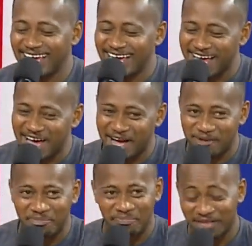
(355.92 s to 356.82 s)

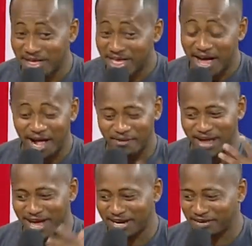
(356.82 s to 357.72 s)
Um, I'll be
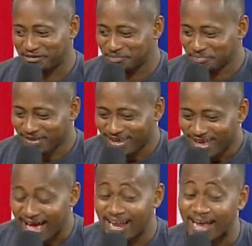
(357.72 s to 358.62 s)
honest.
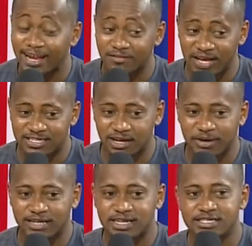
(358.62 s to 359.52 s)
I, I, love that song because
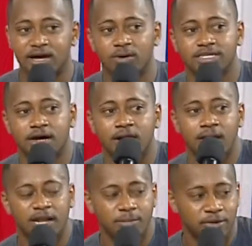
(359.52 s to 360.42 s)
that song was a
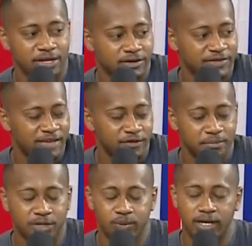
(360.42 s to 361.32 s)
collaborative effort
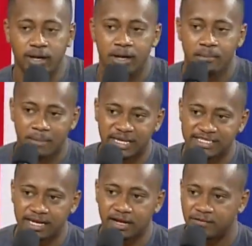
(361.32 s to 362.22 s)
between
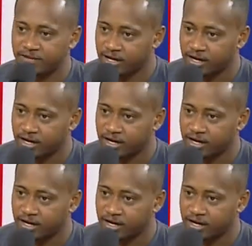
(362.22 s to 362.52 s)
myself, T.R.